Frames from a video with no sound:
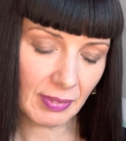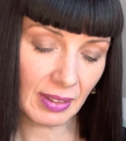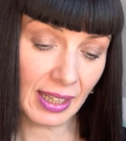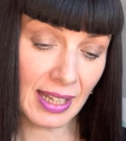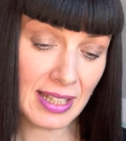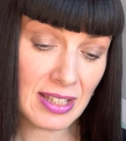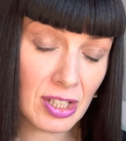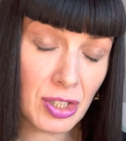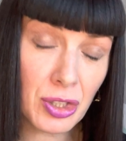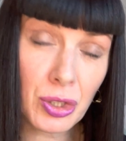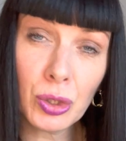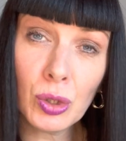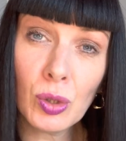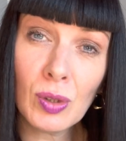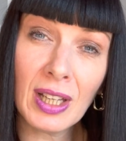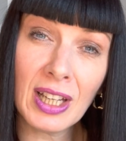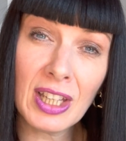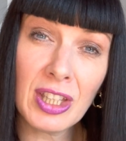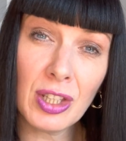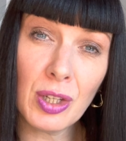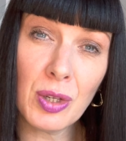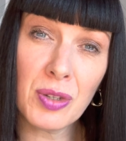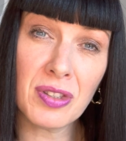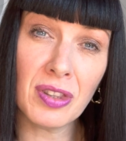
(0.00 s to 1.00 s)
It's a tool I
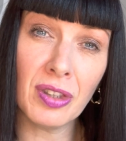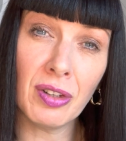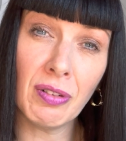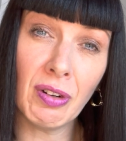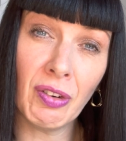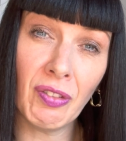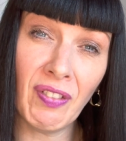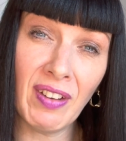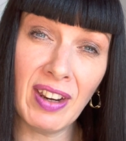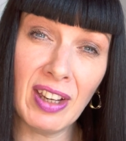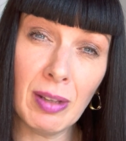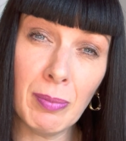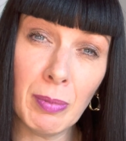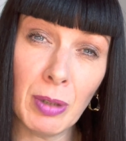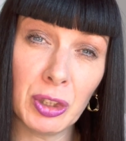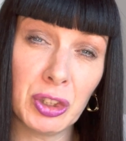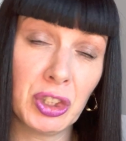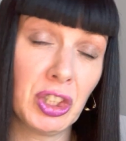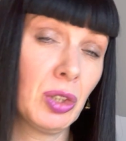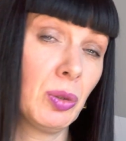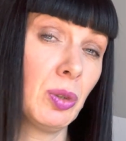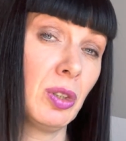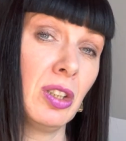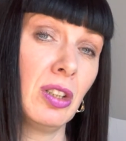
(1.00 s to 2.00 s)
use in the reveal
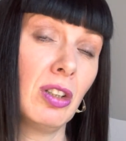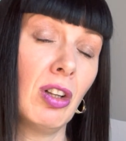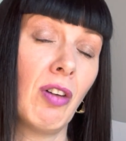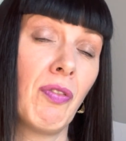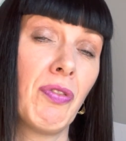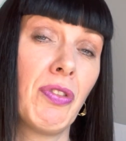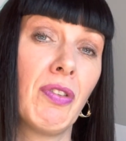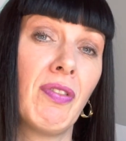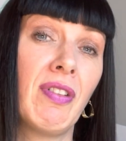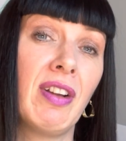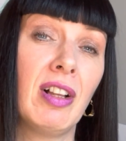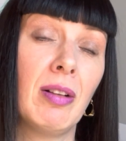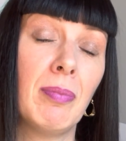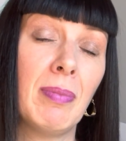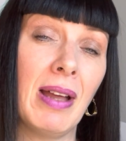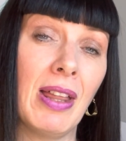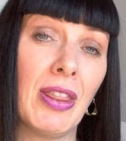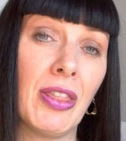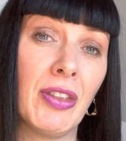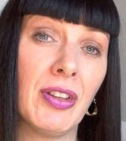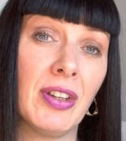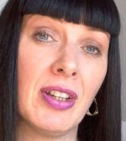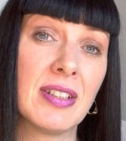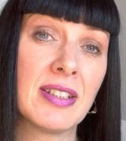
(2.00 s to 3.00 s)
module of the Real
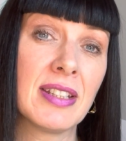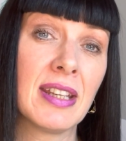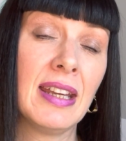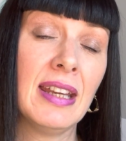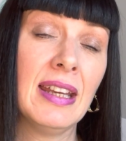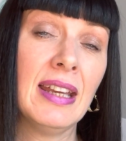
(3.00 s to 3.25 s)
Method,